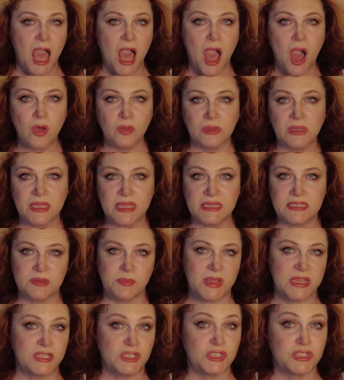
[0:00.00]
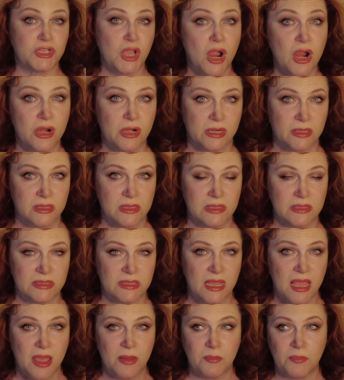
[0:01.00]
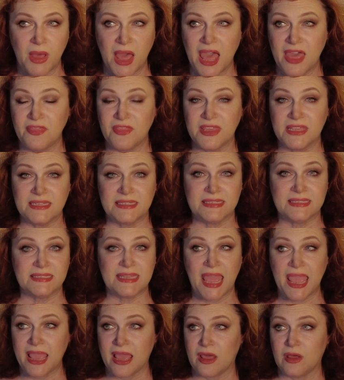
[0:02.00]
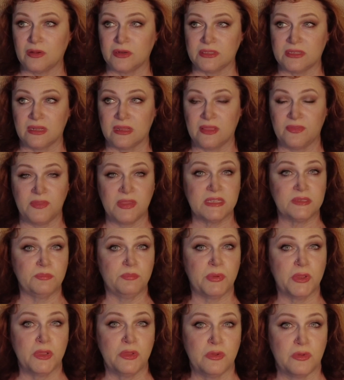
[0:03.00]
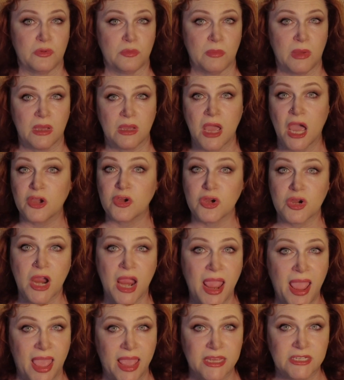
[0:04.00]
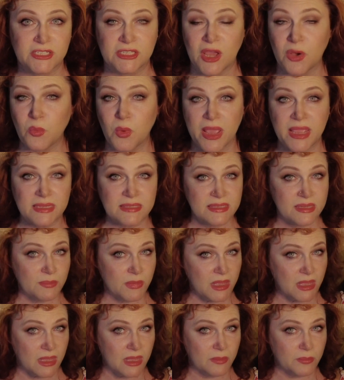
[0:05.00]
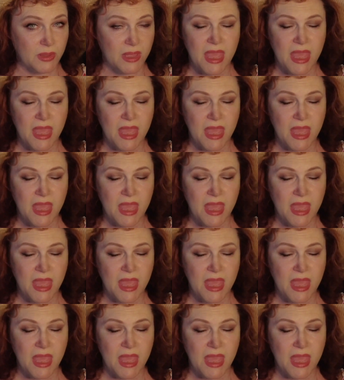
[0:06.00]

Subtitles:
only to be startled by this sound, this boom, a crash that wakes him up.